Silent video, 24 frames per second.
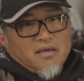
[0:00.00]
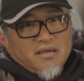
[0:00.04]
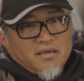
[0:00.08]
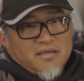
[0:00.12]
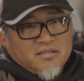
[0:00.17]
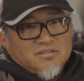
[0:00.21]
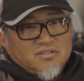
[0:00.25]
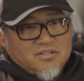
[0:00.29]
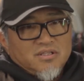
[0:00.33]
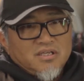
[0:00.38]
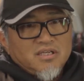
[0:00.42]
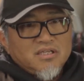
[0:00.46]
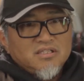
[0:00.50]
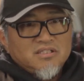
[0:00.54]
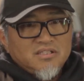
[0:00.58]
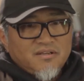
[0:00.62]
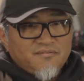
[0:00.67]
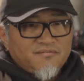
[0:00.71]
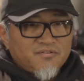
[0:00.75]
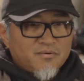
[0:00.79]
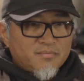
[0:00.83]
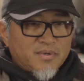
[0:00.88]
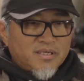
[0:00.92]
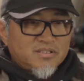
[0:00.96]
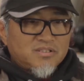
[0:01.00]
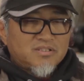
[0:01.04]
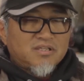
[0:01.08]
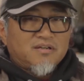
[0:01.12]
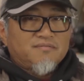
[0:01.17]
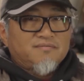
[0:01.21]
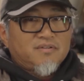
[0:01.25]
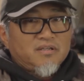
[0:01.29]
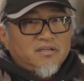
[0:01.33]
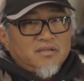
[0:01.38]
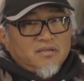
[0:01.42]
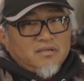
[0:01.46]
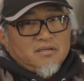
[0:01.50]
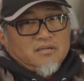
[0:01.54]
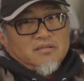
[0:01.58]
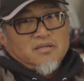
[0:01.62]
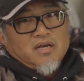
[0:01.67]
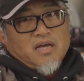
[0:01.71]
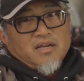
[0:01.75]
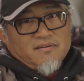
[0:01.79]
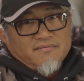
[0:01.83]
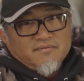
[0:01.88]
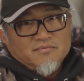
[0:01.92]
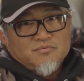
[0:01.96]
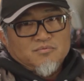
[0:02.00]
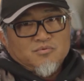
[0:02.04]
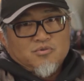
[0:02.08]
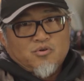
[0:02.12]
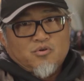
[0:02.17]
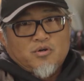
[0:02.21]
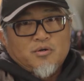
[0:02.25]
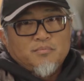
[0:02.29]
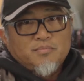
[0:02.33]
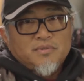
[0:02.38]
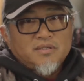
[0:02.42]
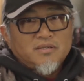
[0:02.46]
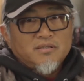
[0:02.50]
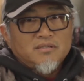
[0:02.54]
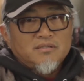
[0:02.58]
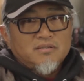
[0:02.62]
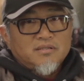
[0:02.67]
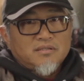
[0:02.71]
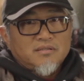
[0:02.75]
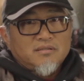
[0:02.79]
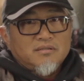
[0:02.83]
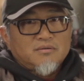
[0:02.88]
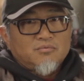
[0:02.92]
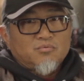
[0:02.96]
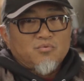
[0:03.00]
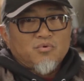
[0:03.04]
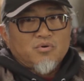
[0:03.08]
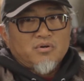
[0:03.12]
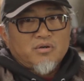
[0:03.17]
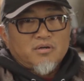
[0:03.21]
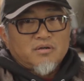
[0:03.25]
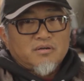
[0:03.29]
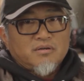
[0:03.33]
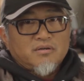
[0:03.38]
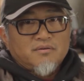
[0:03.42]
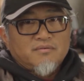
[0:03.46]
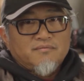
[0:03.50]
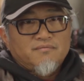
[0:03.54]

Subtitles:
it's easy for myself to get kind of absorbed into the work